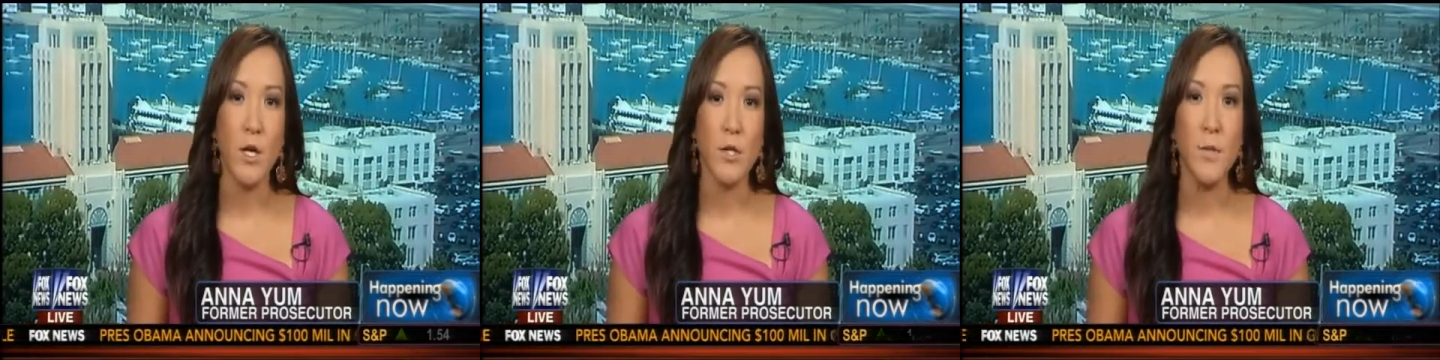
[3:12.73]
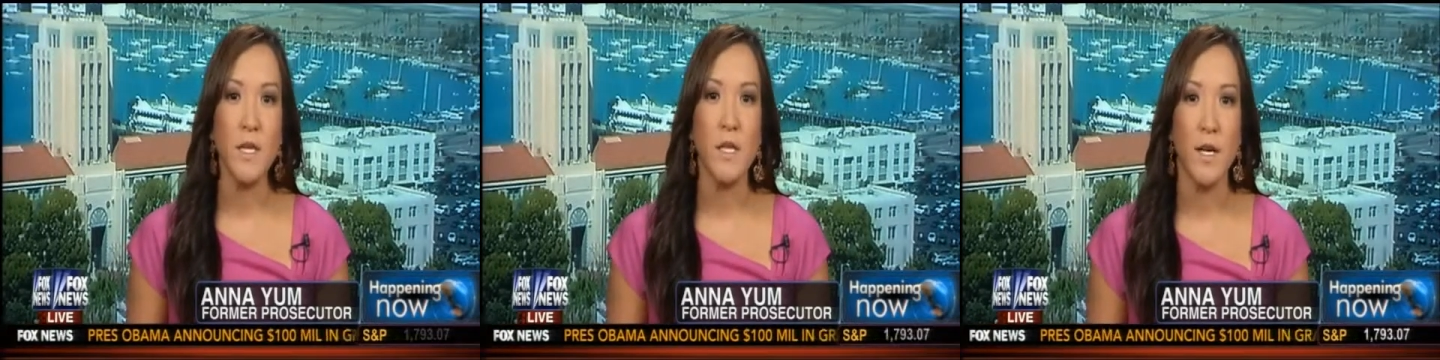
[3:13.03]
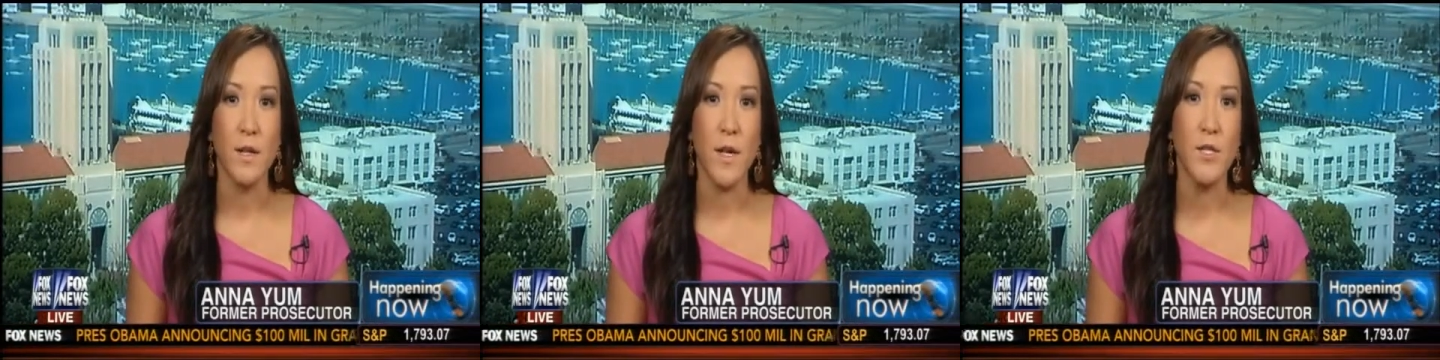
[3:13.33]
Dr.
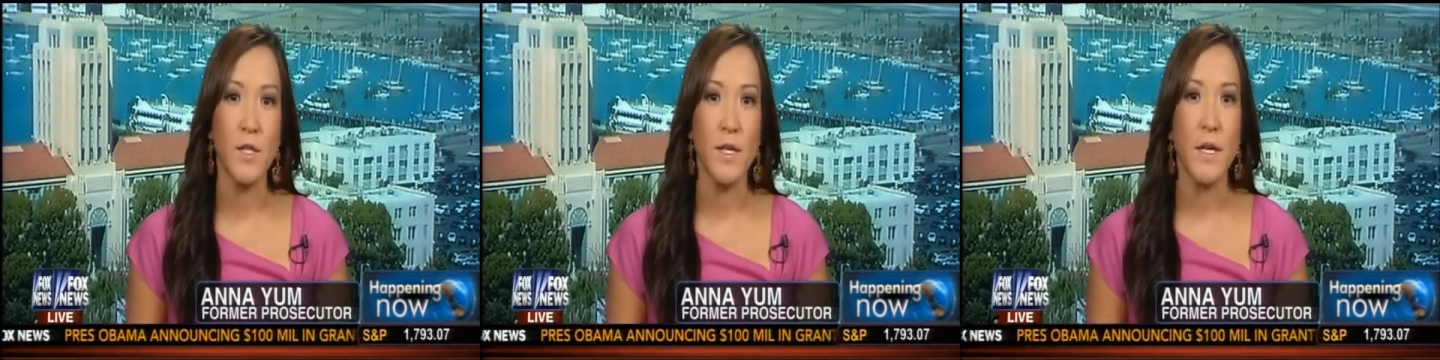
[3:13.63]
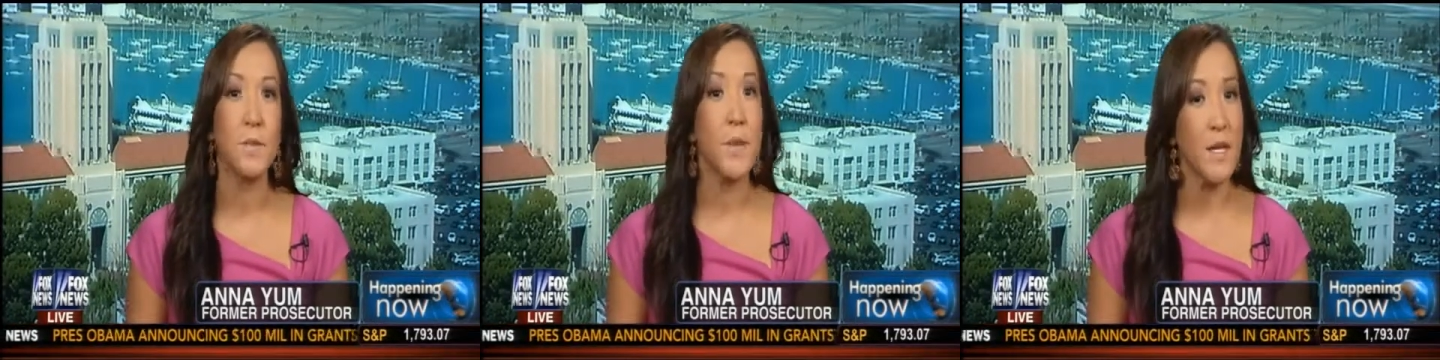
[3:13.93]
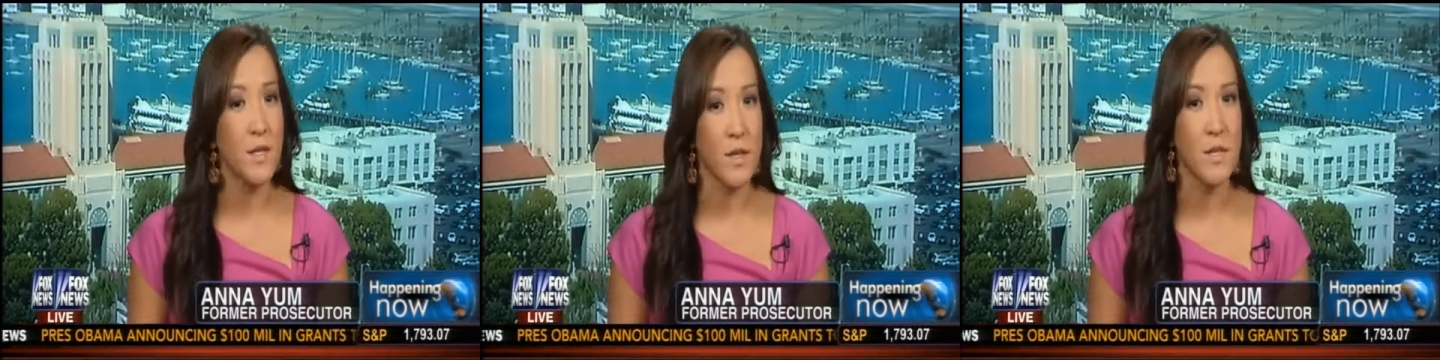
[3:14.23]
MacNeill allegedly
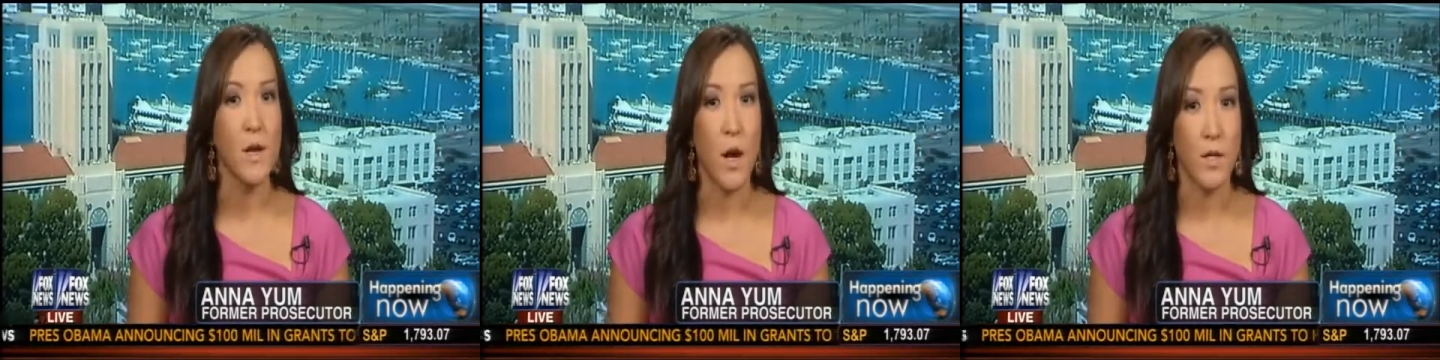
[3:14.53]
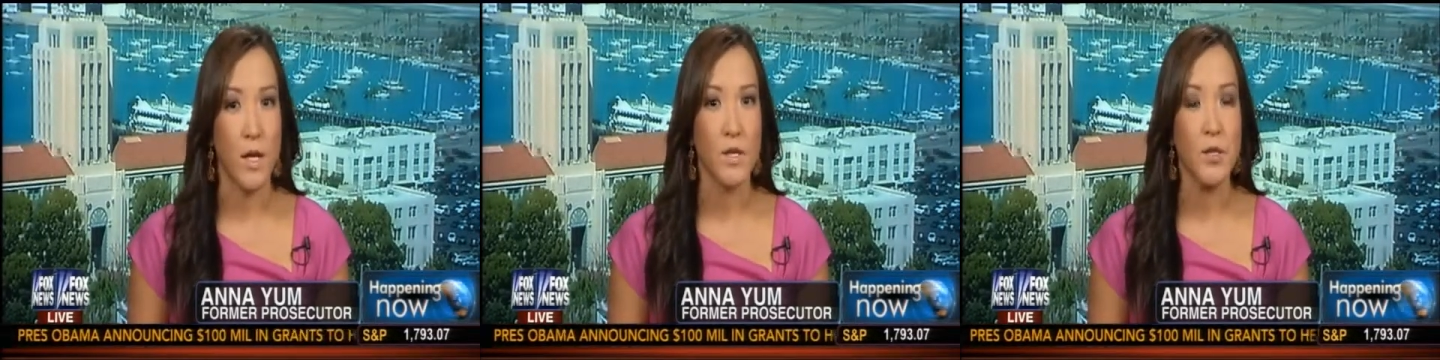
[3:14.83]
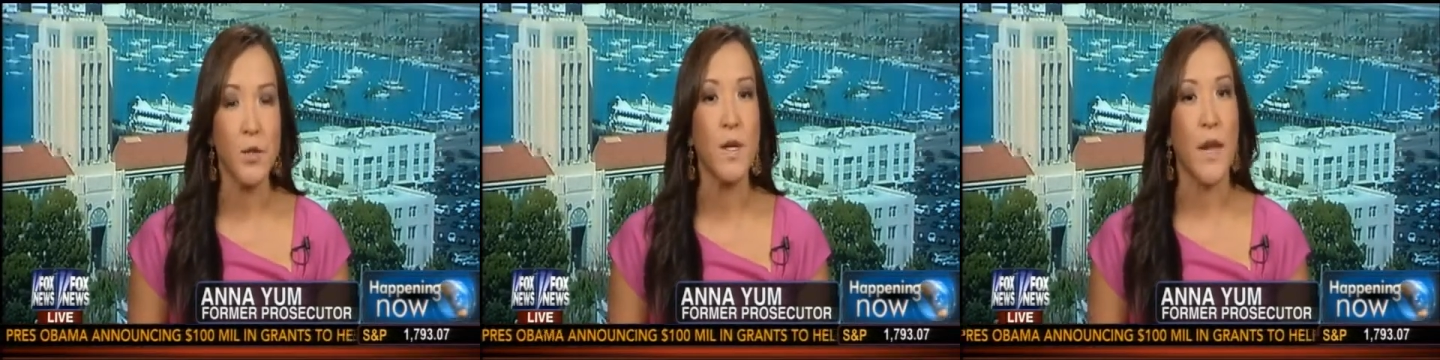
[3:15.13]
admitted to this conduct
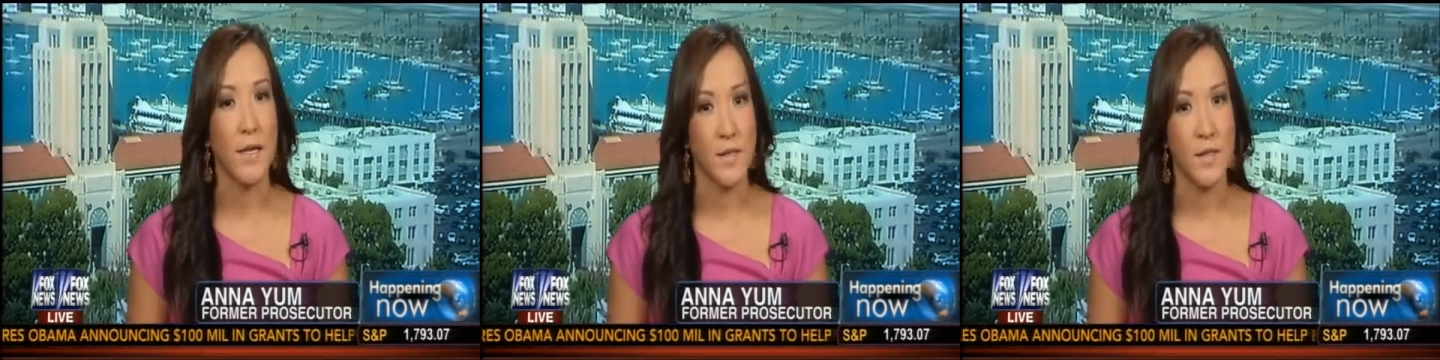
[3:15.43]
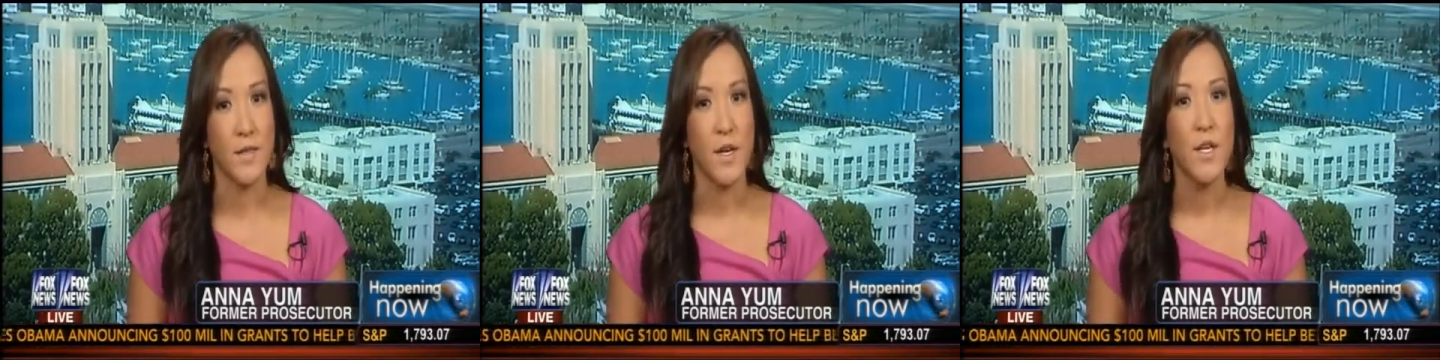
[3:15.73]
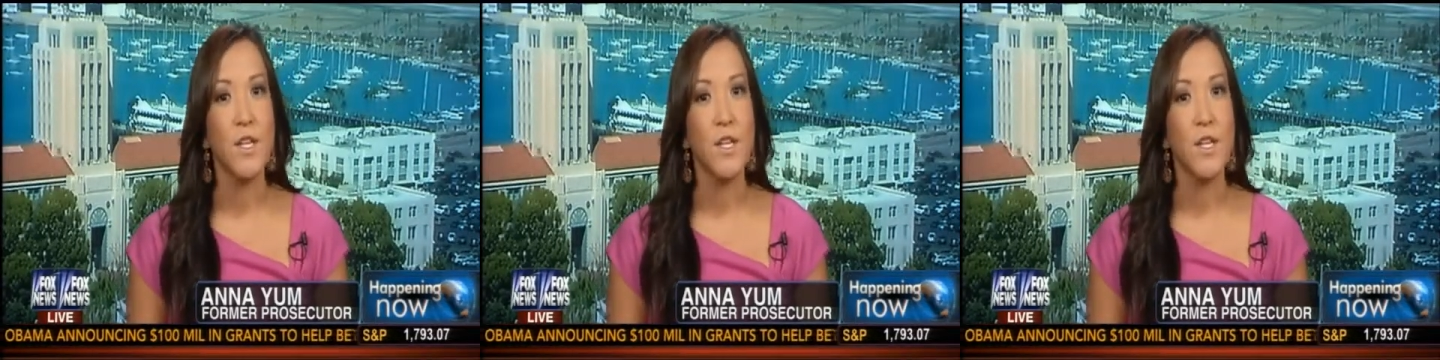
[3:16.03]
to Alexis.